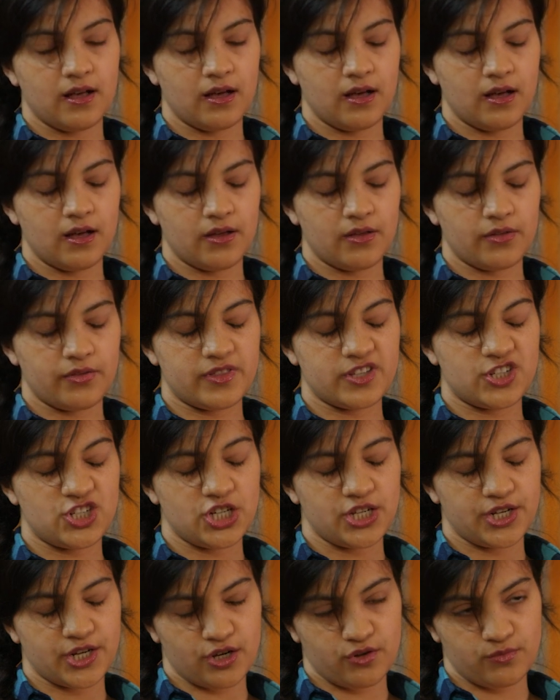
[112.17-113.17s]
uh, the
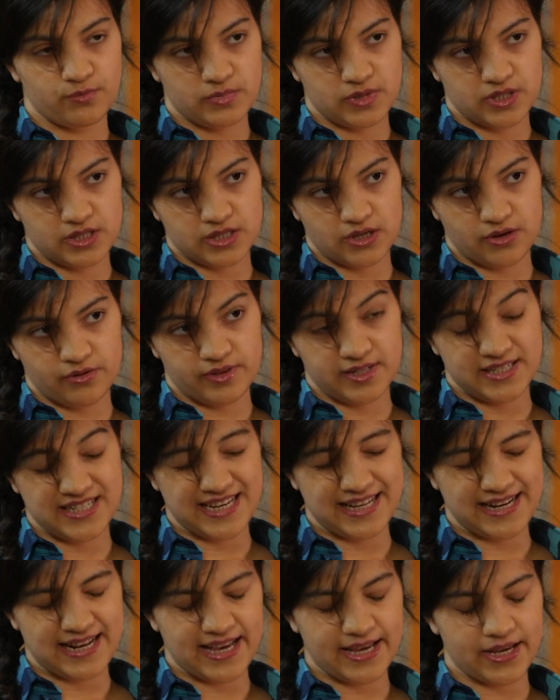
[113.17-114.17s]
genomes, so the
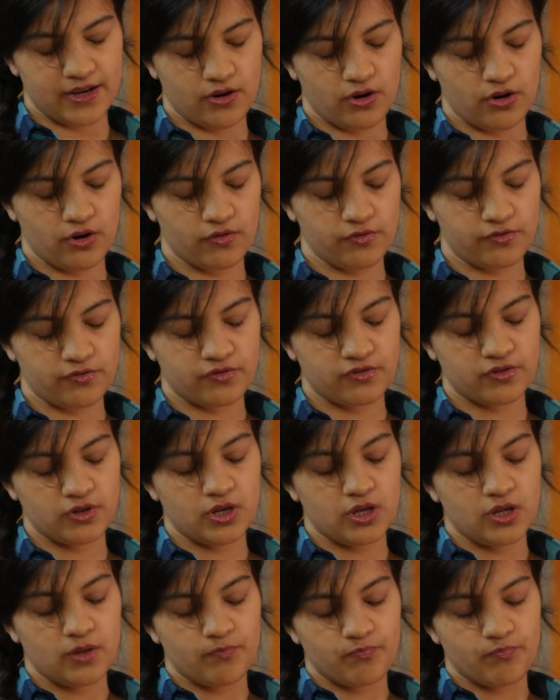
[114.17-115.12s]
DNA of